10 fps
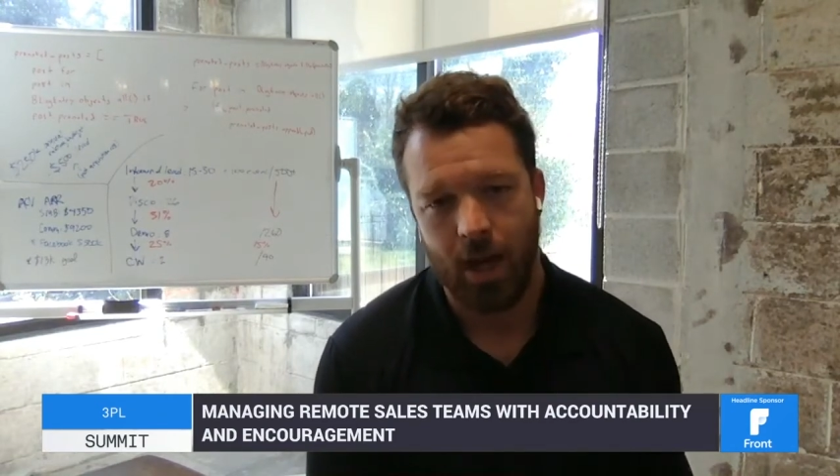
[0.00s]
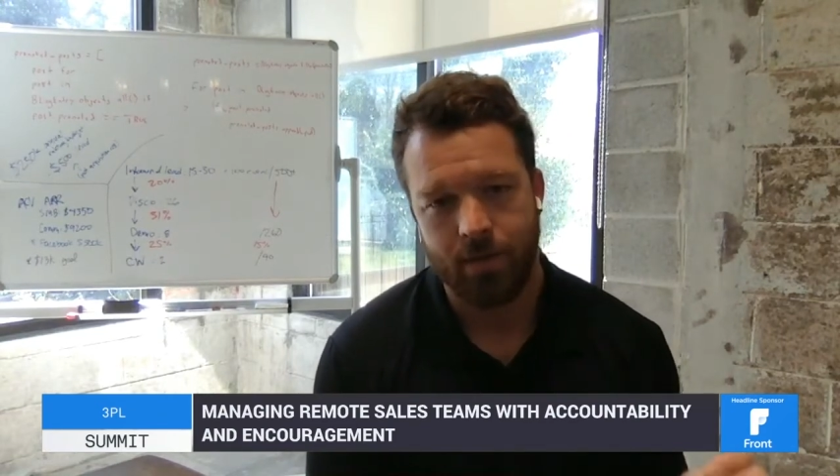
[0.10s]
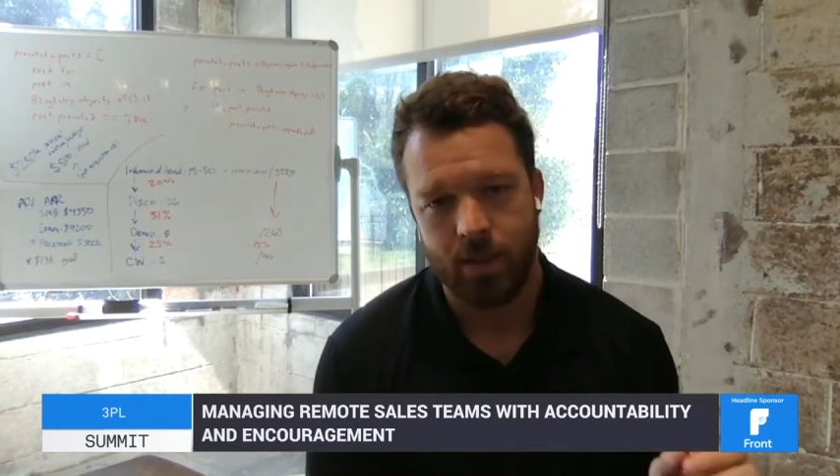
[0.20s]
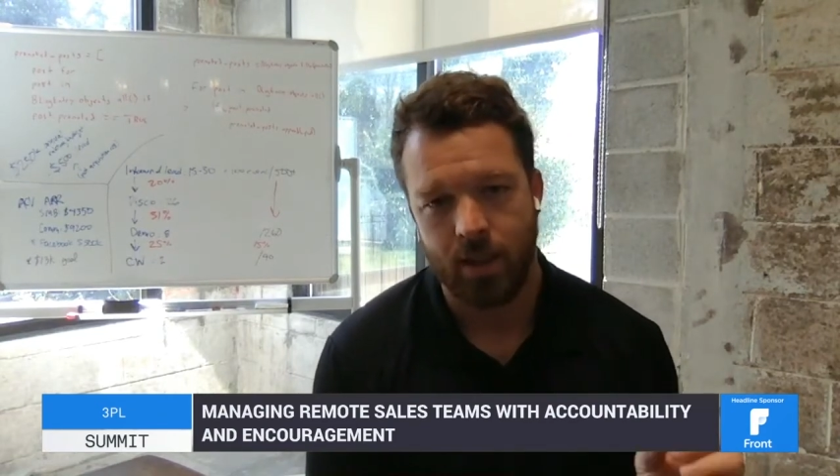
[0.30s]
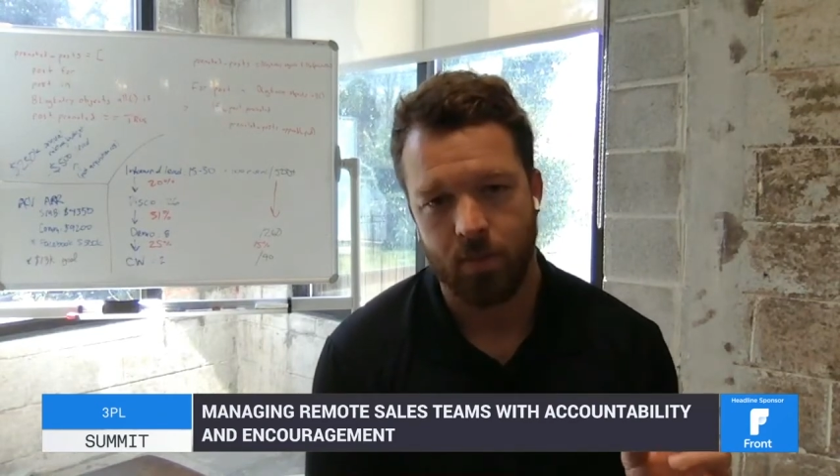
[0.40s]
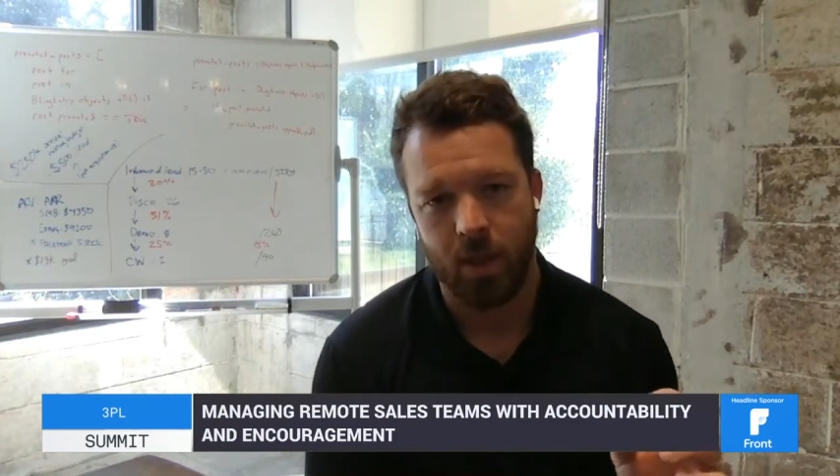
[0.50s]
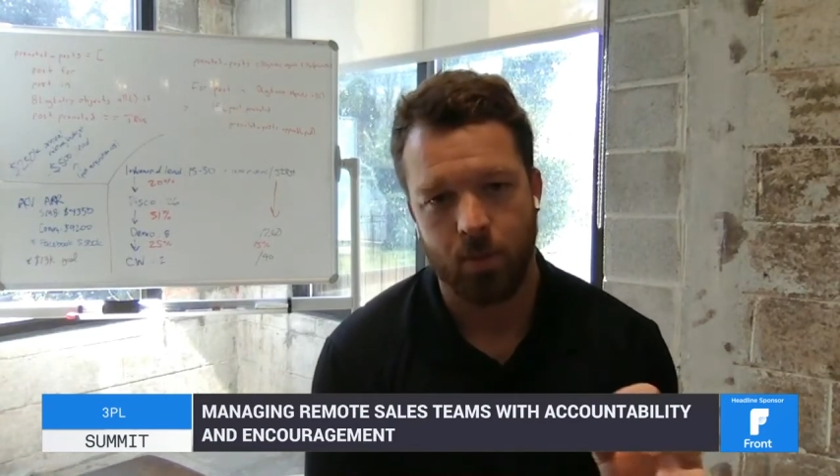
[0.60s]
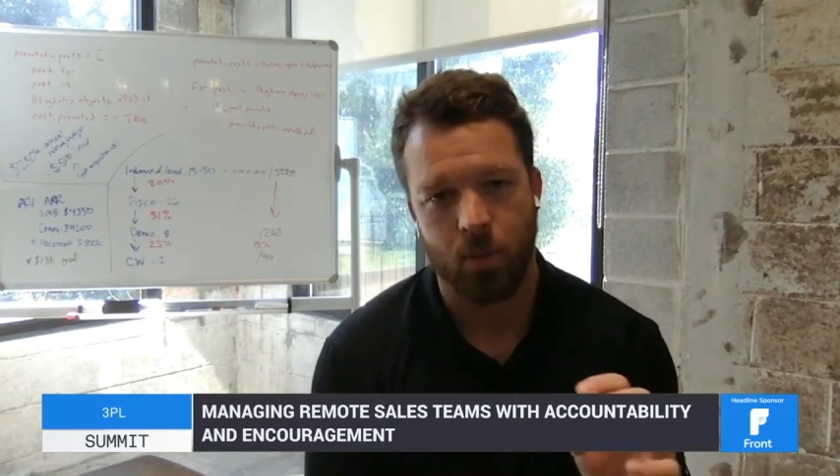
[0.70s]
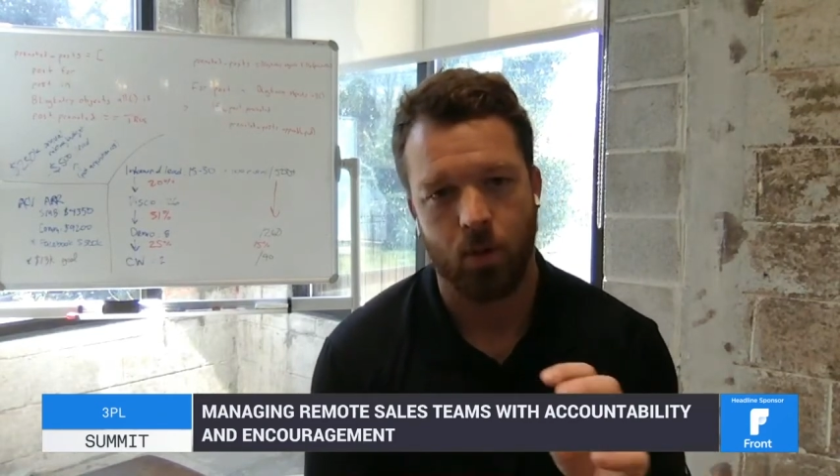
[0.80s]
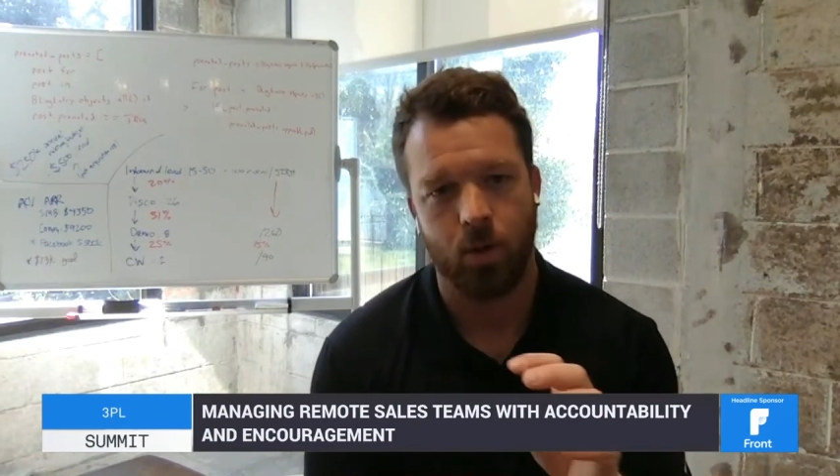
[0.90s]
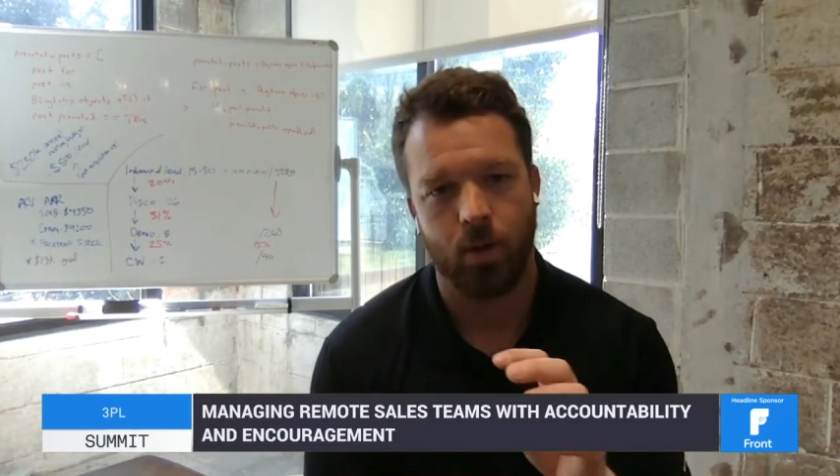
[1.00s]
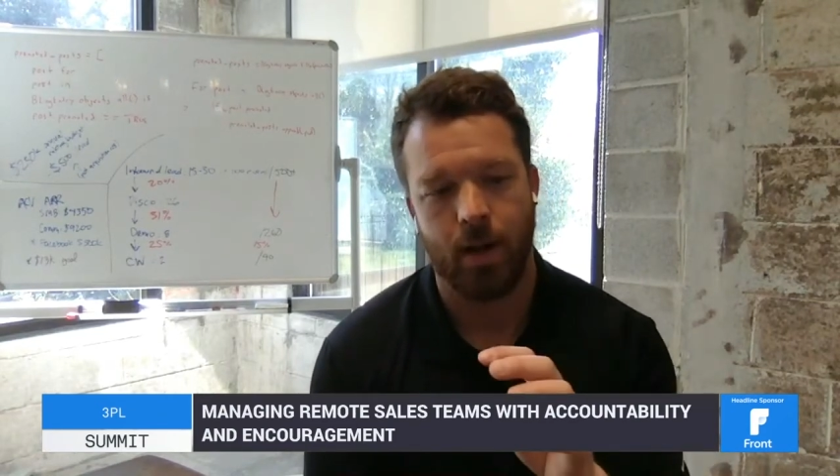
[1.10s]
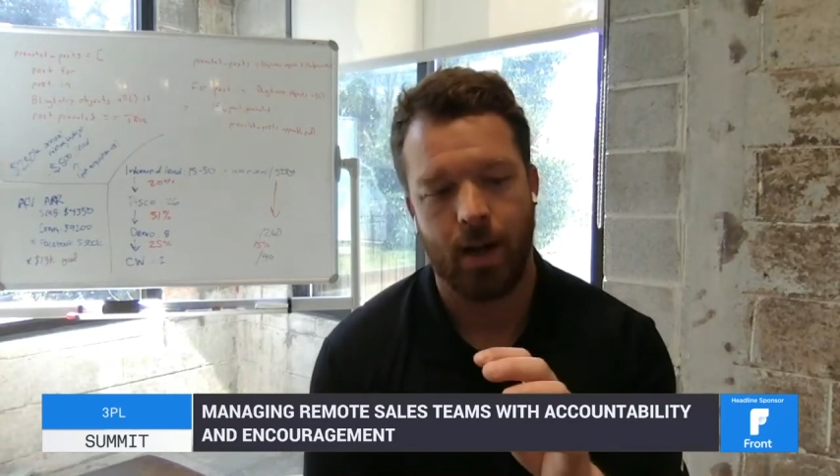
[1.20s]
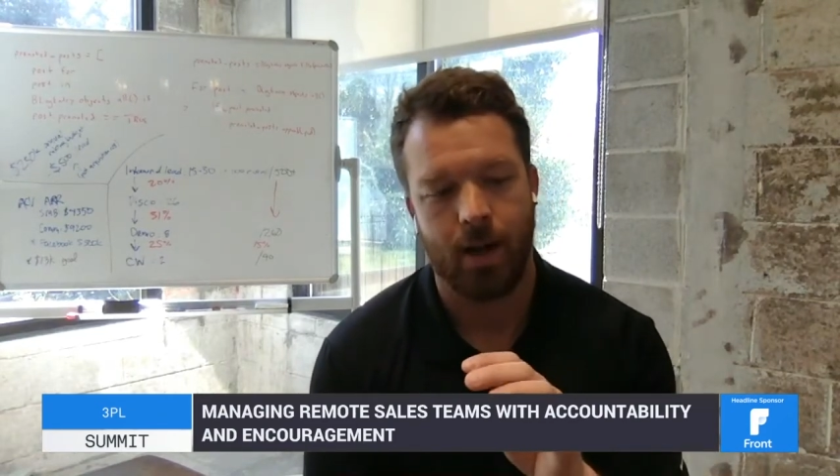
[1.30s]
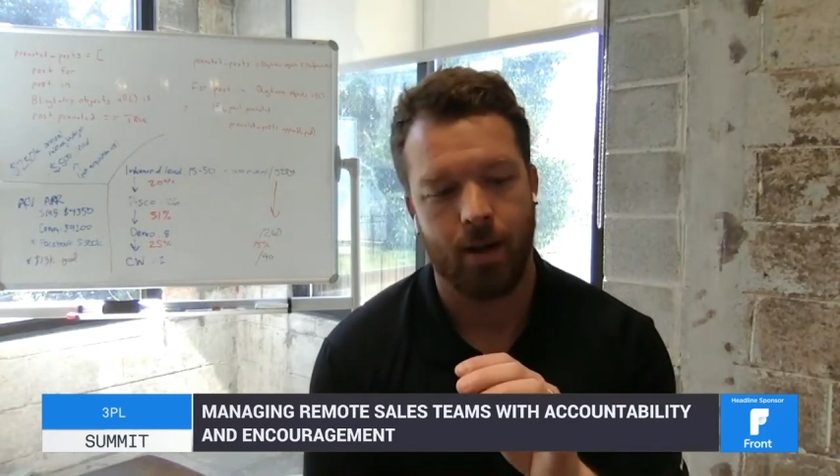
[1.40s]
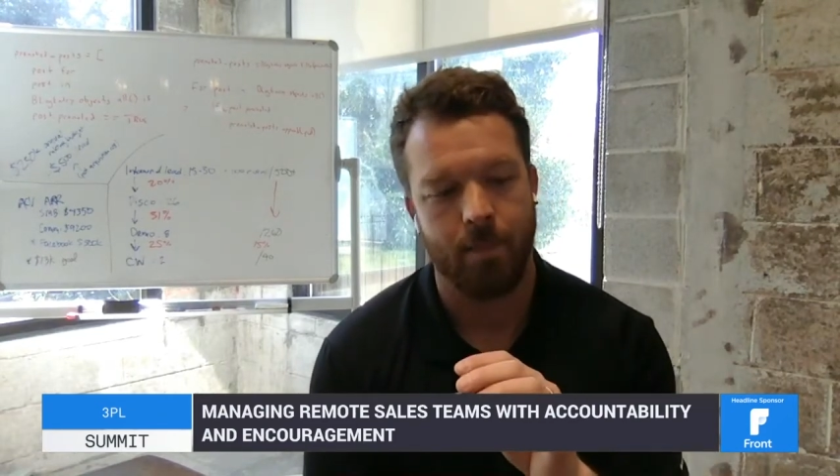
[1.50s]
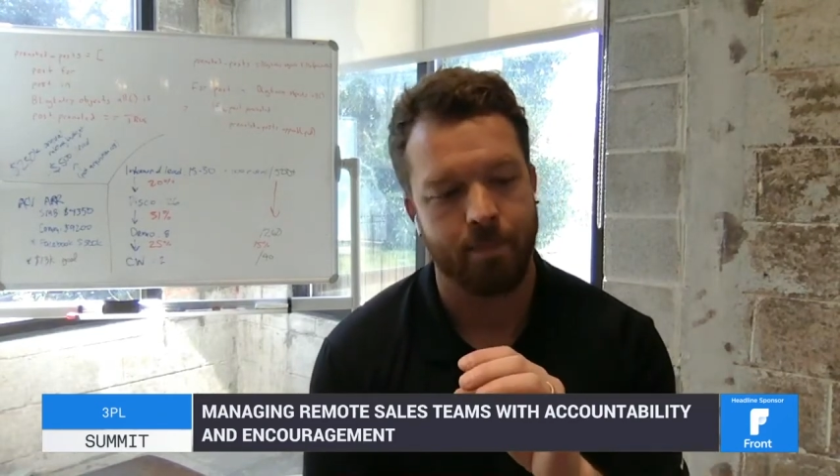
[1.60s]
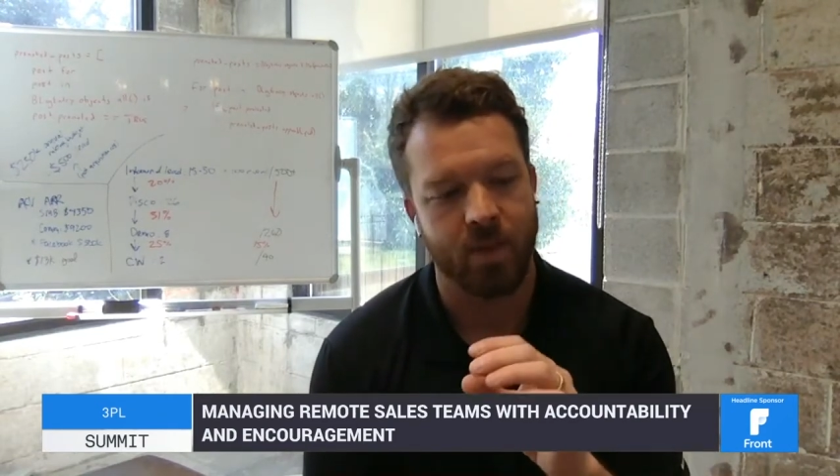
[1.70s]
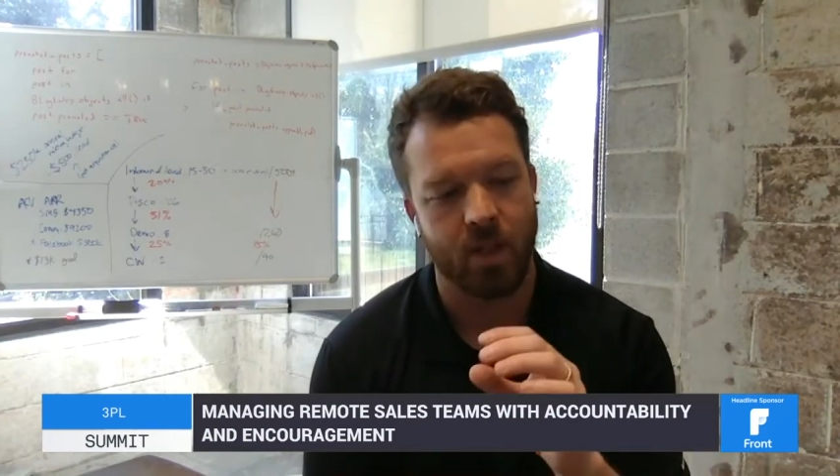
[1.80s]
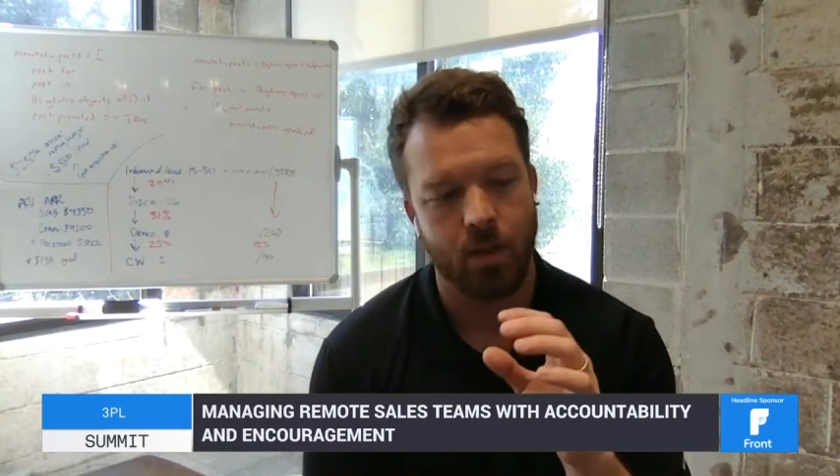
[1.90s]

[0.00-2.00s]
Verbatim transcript: you have to give people um,